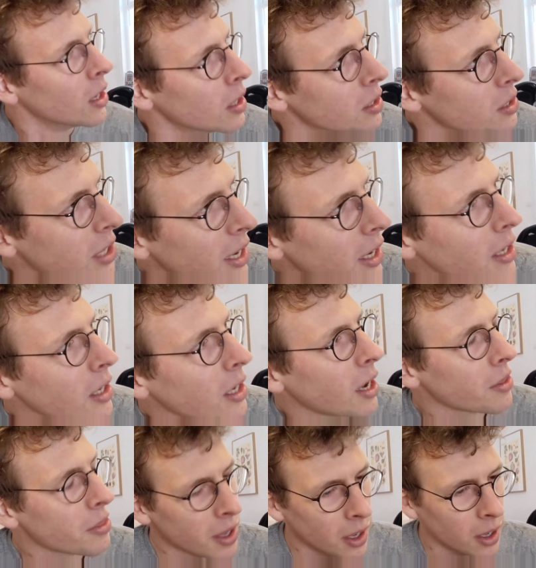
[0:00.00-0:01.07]
Secondly, I
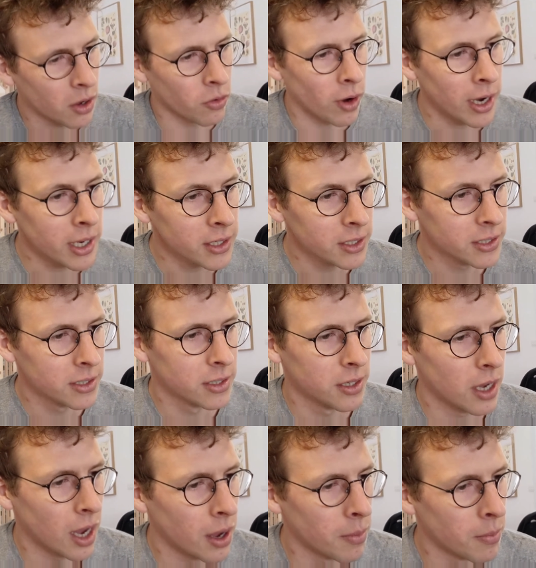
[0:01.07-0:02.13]
think grace,
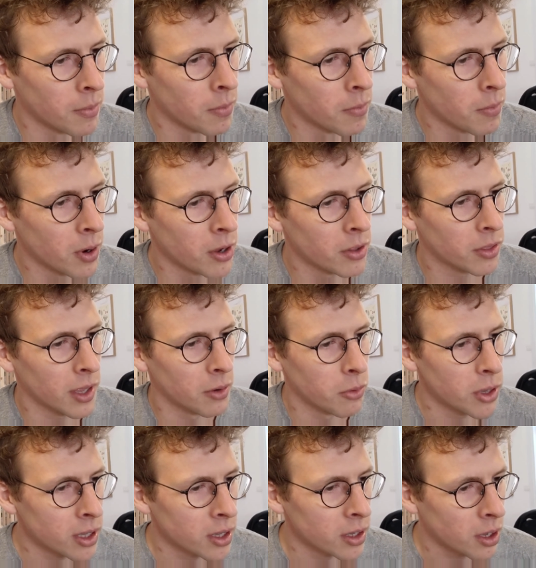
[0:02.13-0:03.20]
both
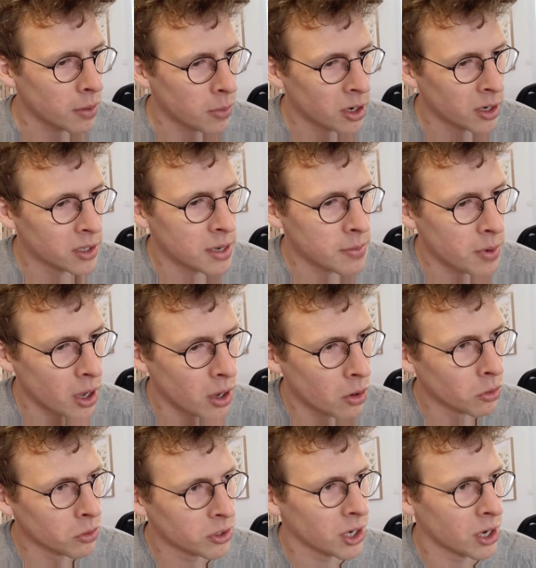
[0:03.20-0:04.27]
within the community but
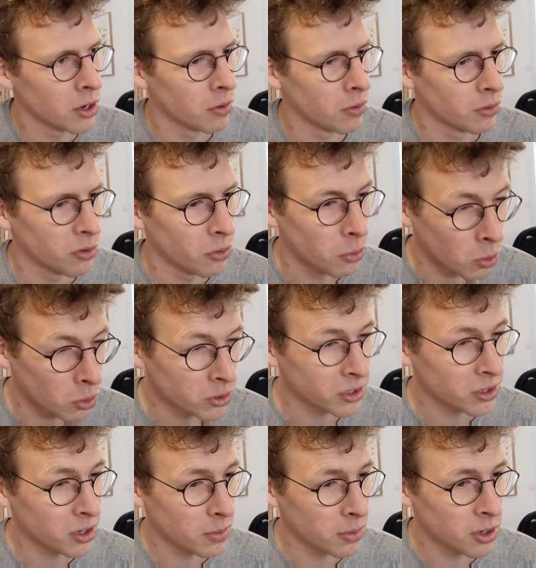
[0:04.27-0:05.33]
also towards
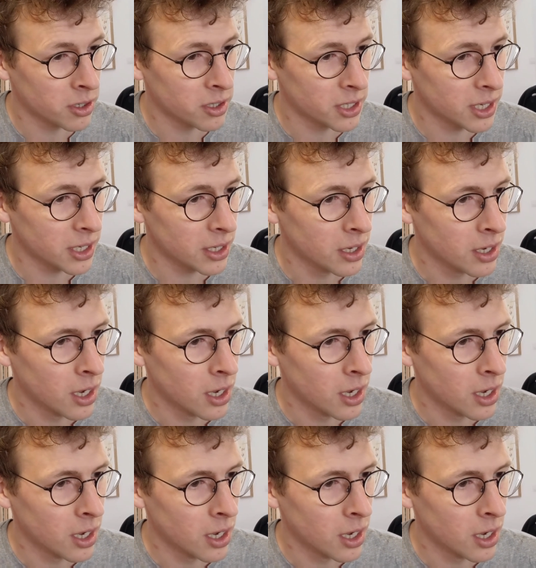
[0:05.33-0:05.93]
the community.